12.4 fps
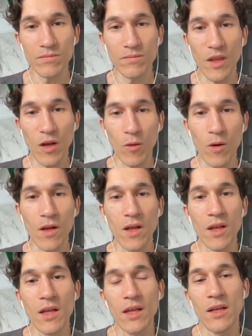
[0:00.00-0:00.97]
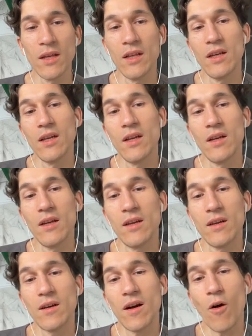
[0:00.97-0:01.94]
No.
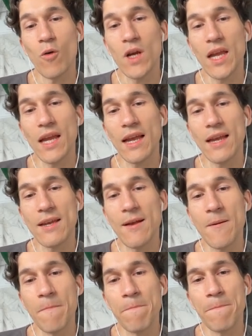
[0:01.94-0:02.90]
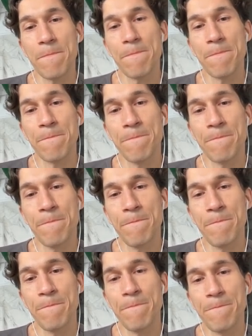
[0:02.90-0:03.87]
Okay.
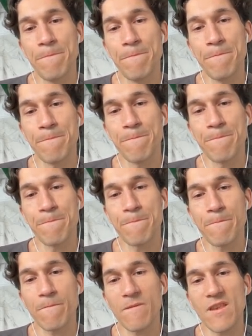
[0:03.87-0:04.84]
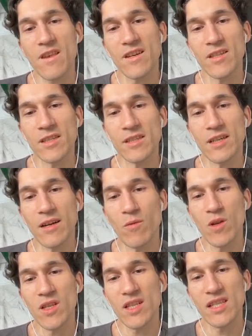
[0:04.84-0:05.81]
Mm, uh, I
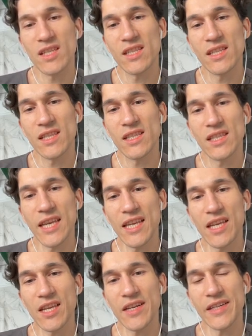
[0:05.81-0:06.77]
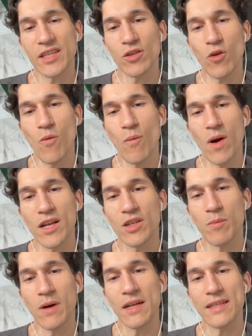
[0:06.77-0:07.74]
want to stay here so
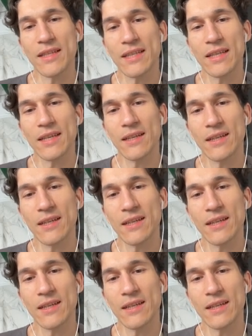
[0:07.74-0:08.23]
much, but